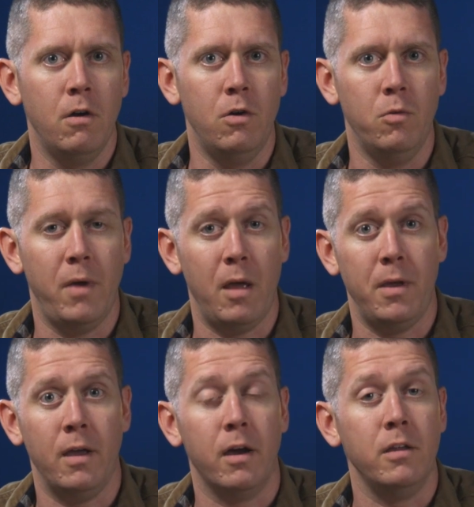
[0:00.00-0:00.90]
who
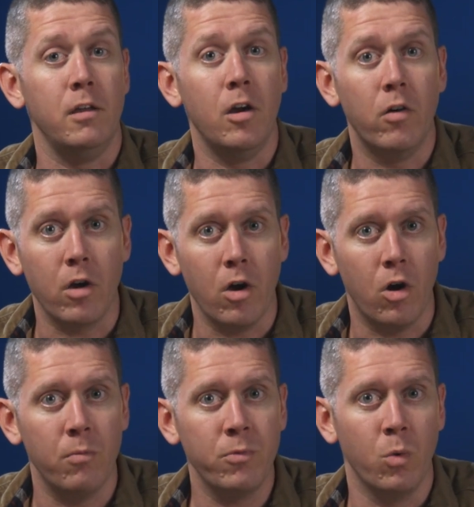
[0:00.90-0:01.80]
maybe a year
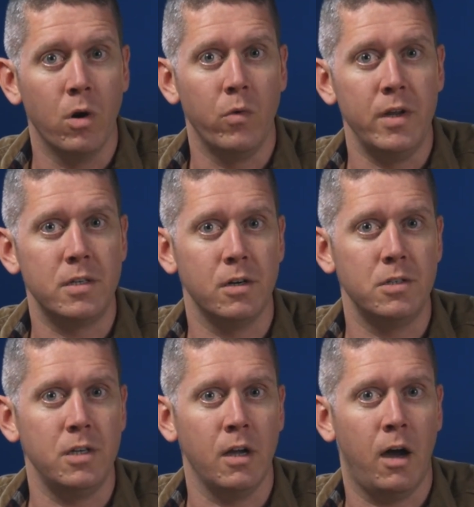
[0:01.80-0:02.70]
ago were researching